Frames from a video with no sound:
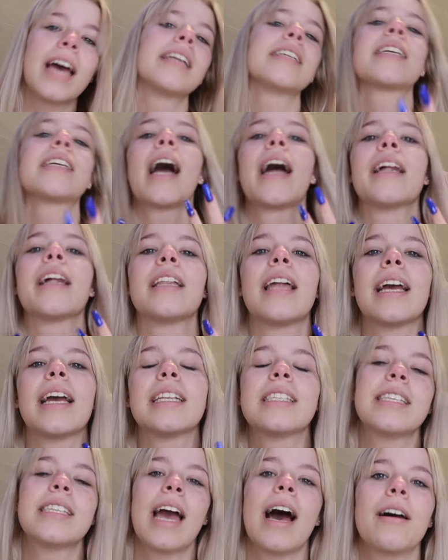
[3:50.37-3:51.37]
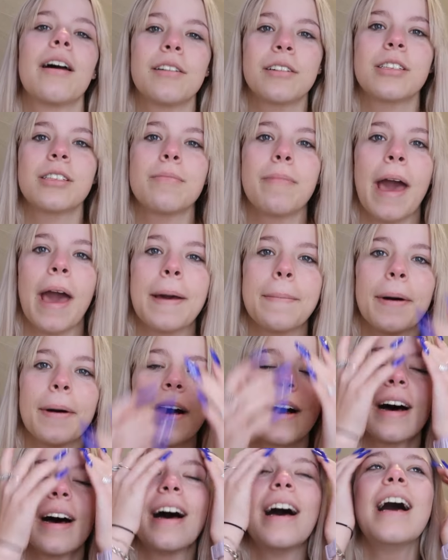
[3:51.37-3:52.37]
and kind of down onto
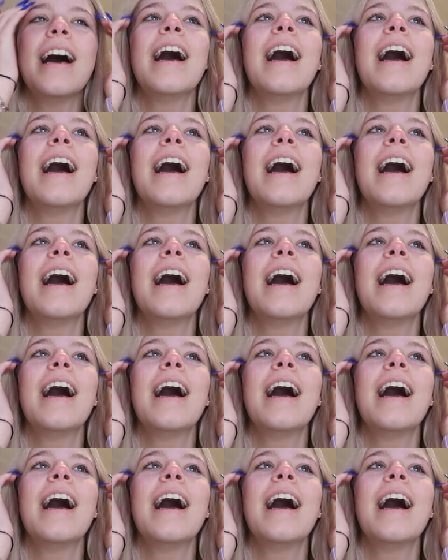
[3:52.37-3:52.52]
paper.